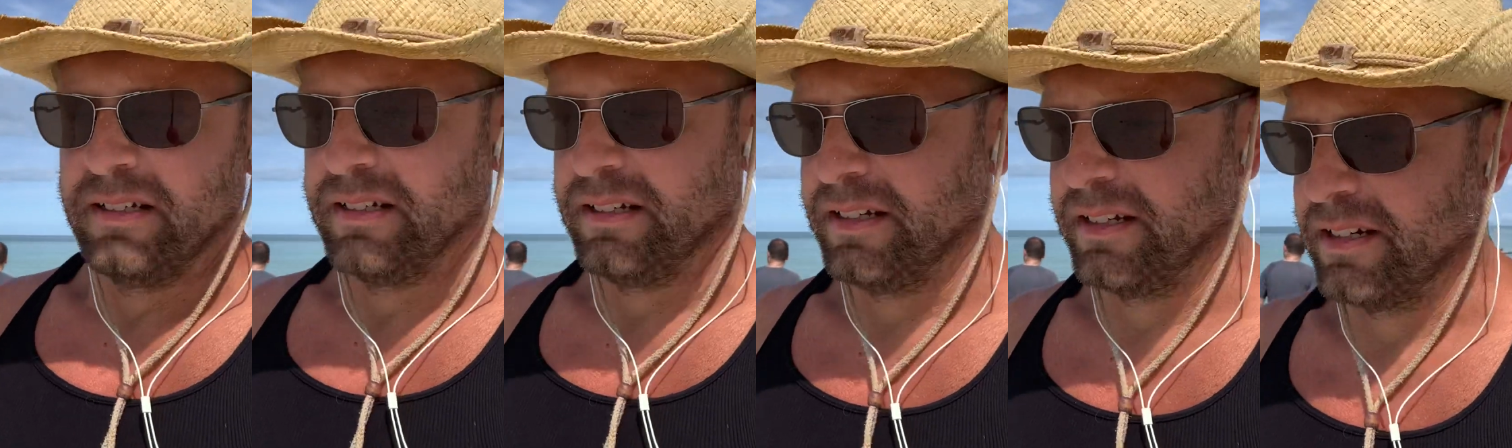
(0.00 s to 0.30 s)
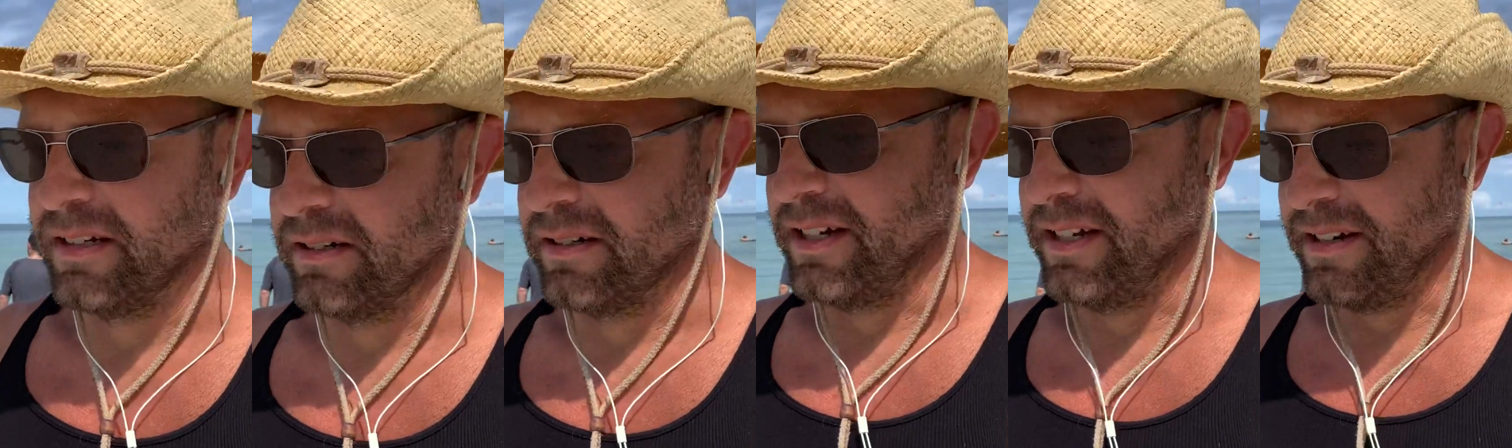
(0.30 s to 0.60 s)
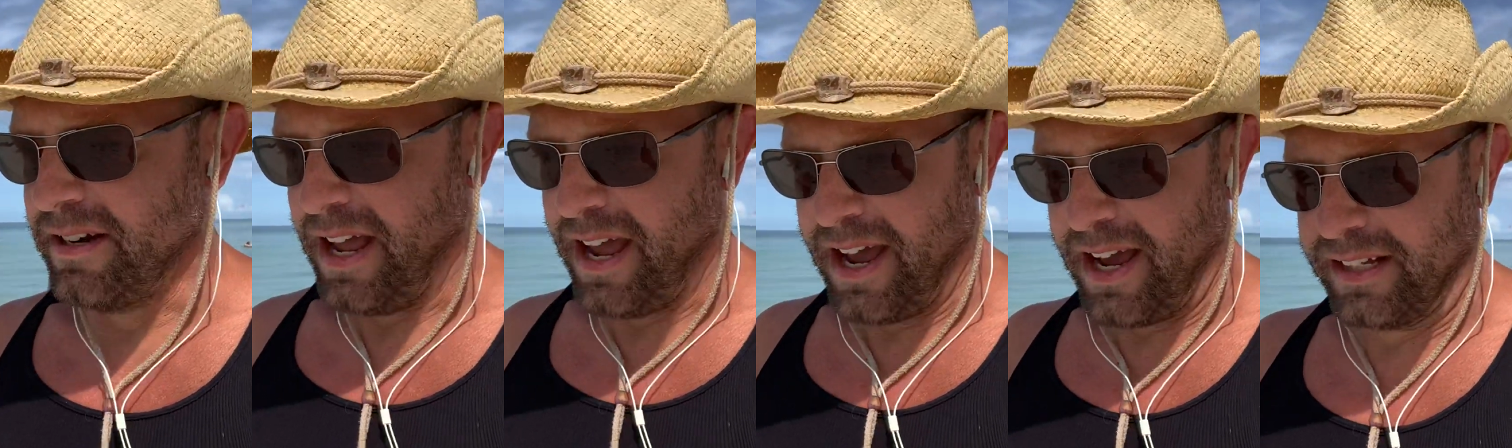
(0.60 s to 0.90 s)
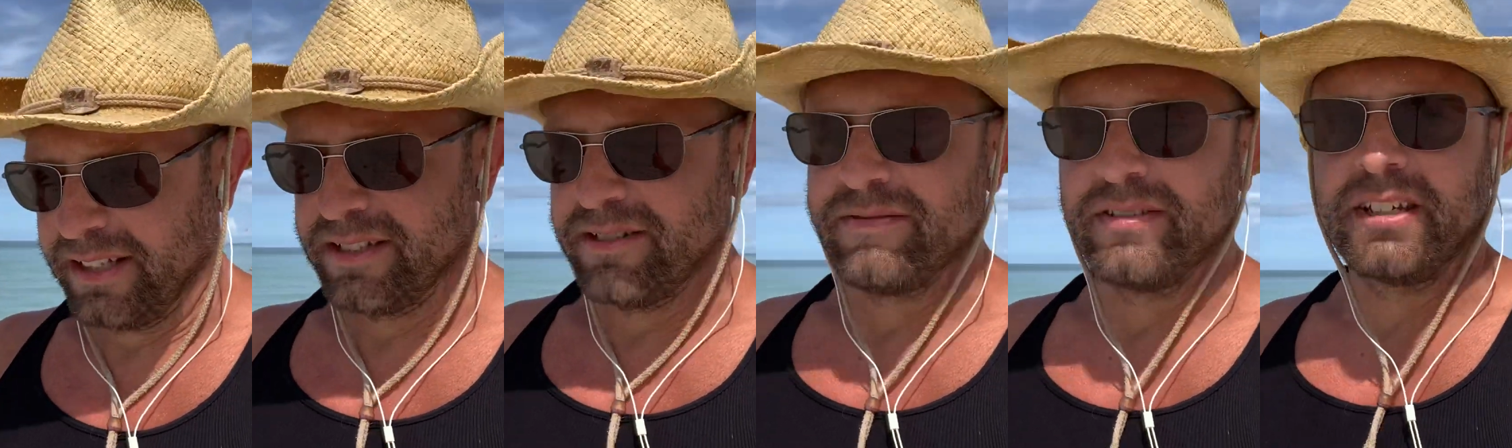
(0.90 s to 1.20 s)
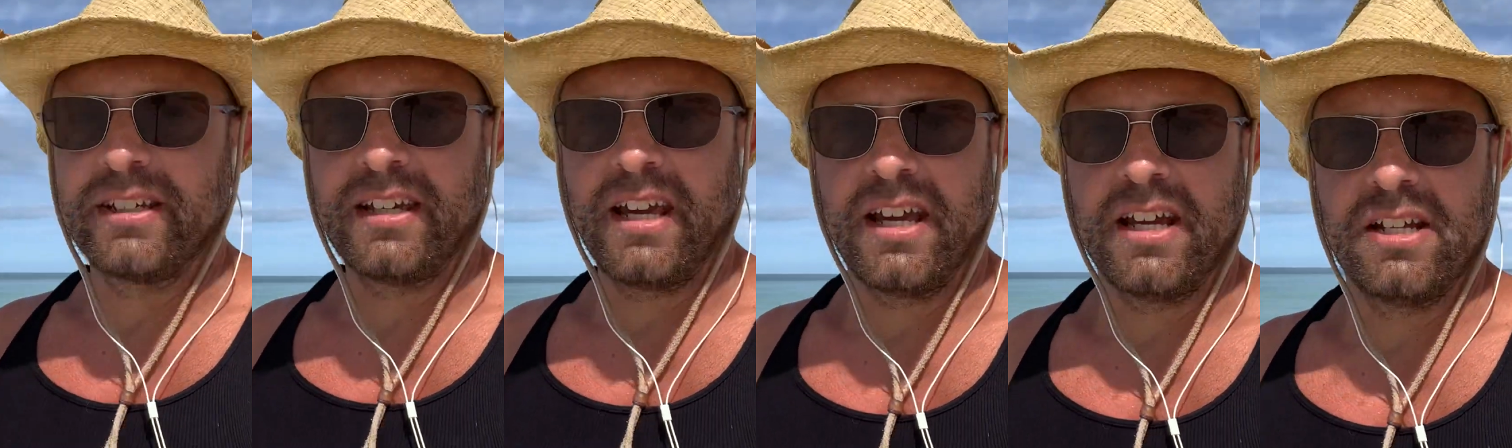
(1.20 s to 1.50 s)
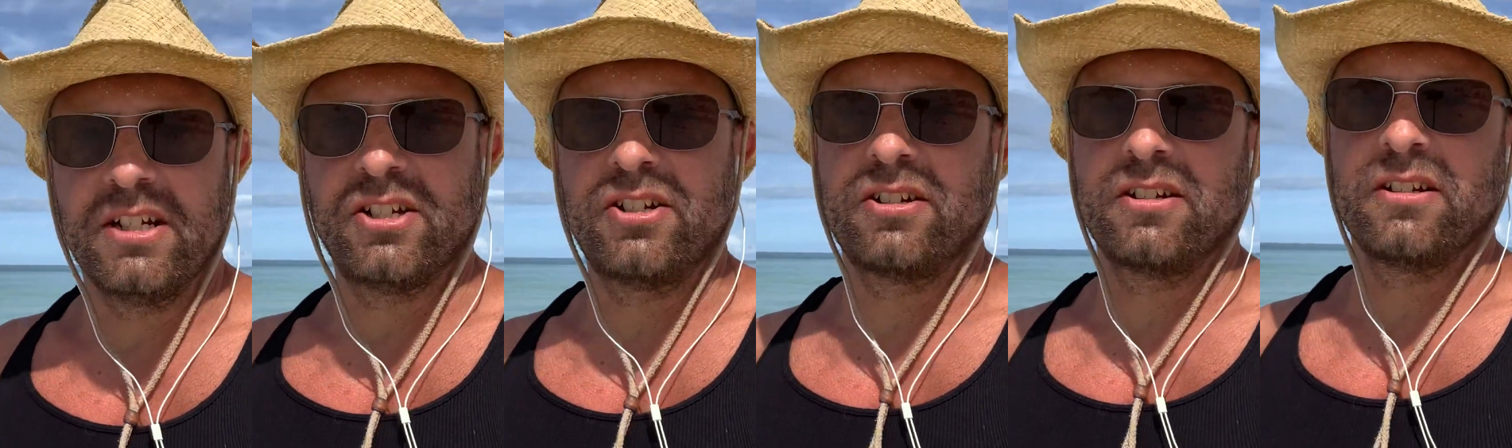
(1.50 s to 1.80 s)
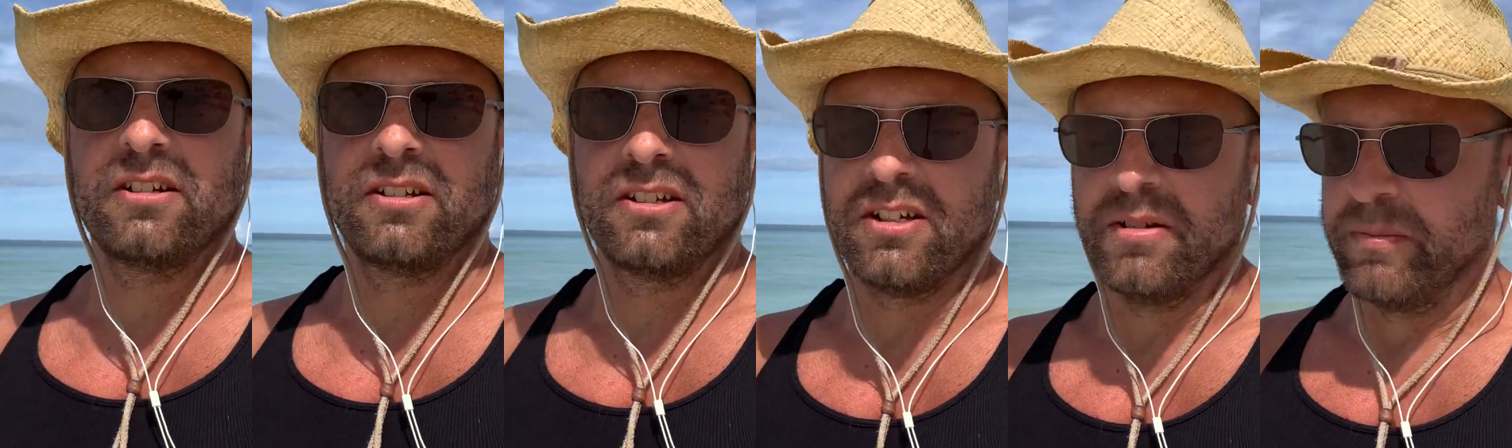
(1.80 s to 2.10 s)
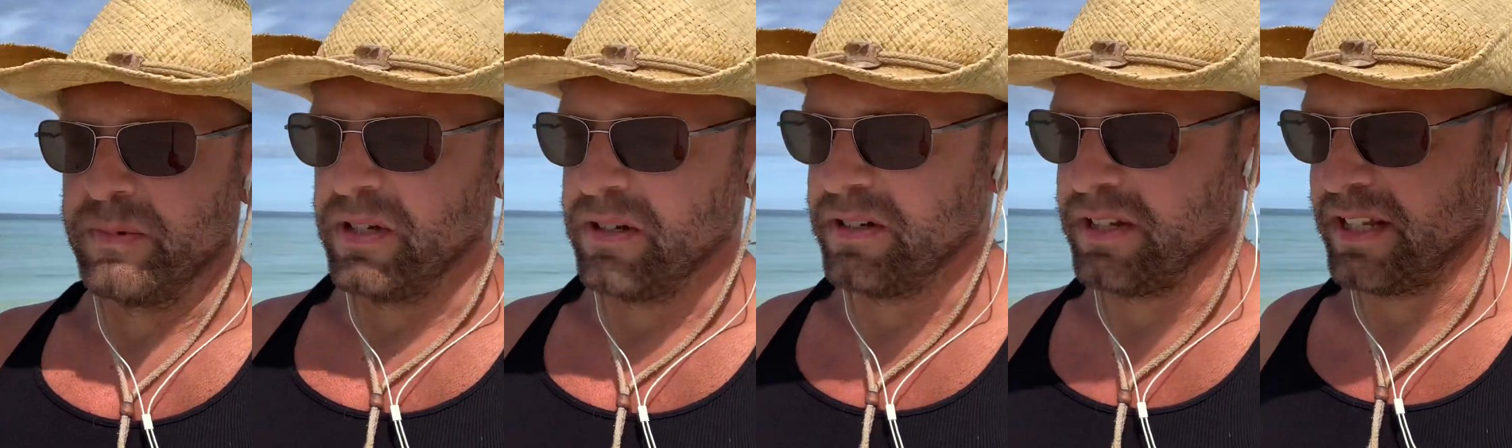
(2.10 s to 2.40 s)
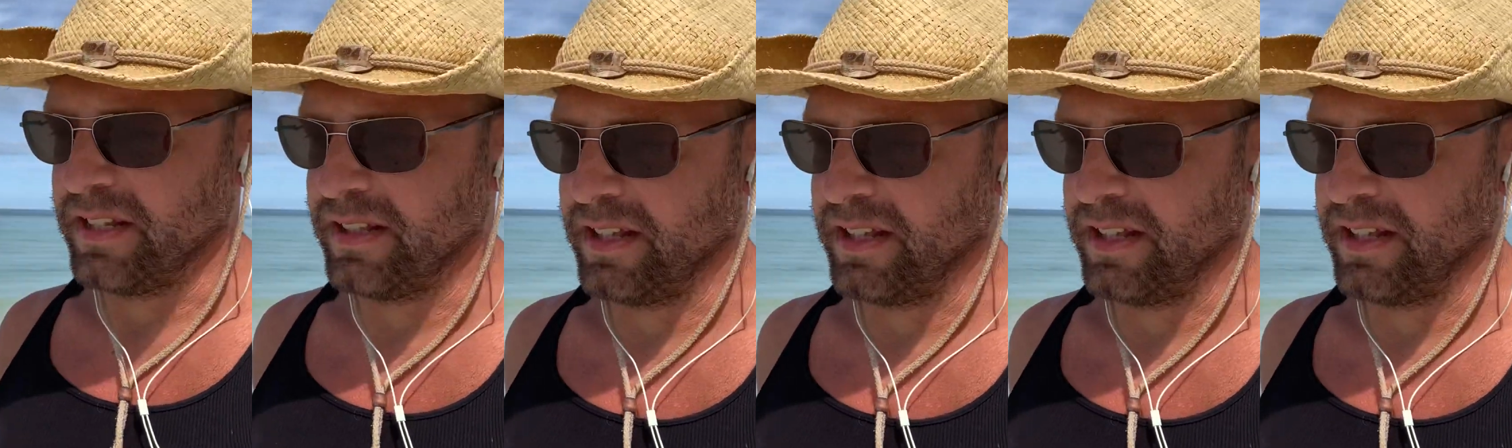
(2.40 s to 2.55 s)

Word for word: you know, an active, engaged community